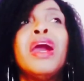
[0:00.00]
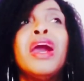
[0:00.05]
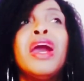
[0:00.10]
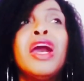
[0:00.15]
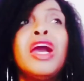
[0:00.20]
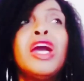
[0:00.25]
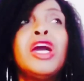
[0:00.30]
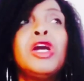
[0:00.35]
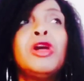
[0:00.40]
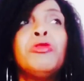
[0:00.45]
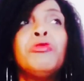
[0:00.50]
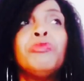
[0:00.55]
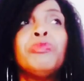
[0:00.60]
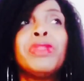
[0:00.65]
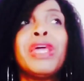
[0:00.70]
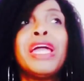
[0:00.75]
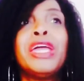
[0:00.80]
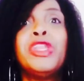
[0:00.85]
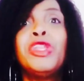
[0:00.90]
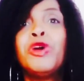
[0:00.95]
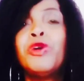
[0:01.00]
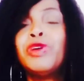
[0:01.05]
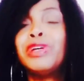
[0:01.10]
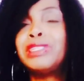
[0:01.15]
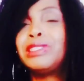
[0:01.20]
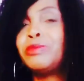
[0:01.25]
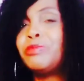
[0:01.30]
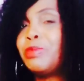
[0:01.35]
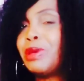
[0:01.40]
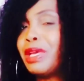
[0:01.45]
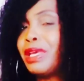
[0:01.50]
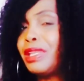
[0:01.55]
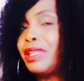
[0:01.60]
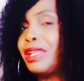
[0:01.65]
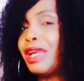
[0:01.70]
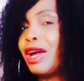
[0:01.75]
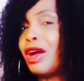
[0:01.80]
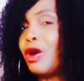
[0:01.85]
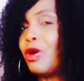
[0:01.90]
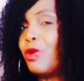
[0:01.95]
I know it's
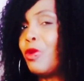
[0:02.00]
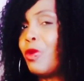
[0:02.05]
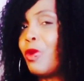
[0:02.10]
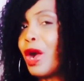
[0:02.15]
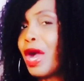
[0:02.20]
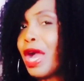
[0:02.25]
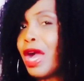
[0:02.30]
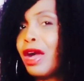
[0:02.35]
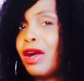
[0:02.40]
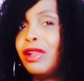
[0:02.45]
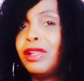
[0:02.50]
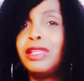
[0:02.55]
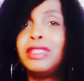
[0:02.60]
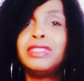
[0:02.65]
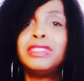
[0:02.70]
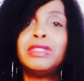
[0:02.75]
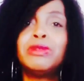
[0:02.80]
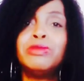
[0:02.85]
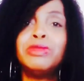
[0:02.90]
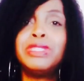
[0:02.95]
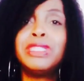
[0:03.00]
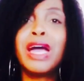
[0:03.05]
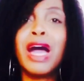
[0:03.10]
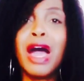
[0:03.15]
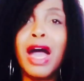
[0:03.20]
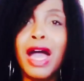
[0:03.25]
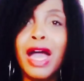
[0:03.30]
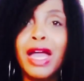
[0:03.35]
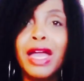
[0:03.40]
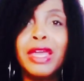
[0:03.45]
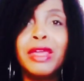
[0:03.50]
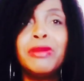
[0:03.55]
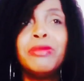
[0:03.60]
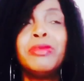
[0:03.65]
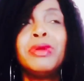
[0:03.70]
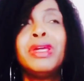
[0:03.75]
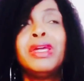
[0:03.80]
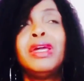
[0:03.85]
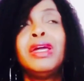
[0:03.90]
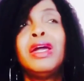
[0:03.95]
been a while and some
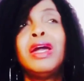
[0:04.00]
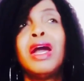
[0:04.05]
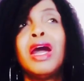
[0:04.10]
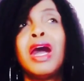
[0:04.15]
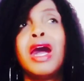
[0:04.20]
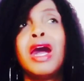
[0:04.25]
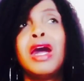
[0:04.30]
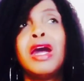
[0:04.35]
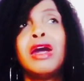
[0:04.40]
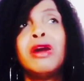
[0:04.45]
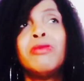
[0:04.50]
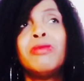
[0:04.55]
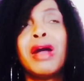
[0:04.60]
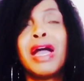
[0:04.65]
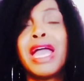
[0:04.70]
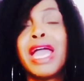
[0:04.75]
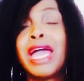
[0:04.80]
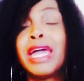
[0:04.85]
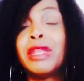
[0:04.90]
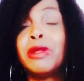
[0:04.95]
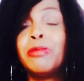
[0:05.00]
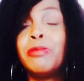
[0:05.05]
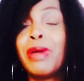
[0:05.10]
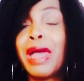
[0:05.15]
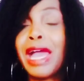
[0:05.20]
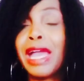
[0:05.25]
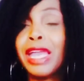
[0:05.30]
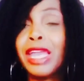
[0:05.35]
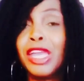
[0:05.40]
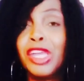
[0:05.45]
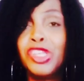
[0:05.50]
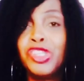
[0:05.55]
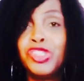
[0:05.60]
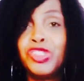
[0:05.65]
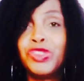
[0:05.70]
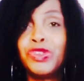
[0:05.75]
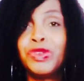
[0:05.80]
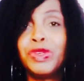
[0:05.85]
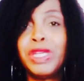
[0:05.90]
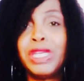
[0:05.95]
time. I had a back
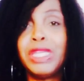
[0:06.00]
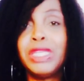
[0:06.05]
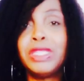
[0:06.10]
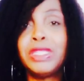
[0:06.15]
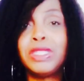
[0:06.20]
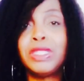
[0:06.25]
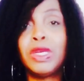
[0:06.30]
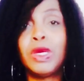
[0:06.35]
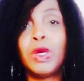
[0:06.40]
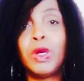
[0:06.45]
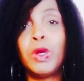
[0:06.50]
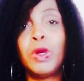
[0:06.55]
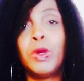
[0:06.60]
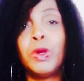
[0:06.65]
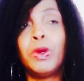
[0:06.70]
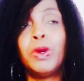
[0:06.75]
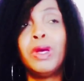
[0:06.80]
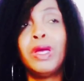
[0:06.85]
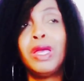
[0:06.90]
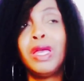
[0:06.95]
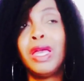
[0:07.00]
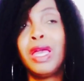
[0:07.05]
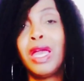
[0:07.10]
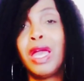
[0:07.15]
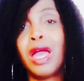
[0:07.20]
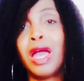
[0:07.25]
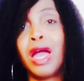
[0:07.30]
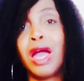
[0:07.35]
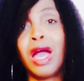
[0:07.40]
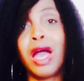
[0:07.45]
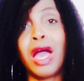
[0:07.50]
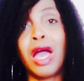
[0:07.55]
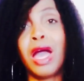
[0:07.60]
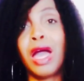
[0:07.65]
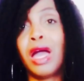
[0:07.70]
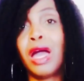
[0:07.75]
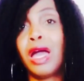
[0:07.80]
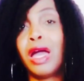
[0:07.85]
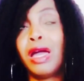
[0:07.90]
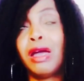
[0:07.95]
injury, so
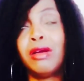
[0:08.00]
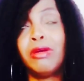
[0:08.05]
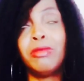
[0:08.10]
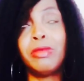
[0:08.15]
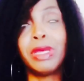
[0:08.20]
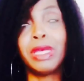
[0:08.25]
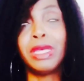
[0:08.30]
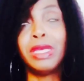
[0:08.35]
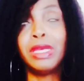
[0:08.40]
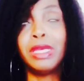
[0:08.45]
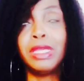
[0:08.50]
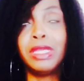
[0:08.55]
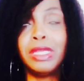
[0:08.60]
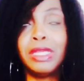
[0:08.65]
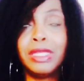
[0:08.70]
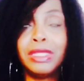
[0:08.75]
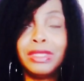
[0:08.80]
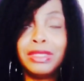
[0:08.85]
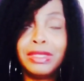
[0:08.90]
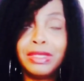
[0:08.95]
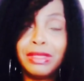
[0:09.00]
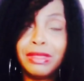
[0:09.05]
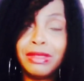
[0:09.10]
oh my goodness,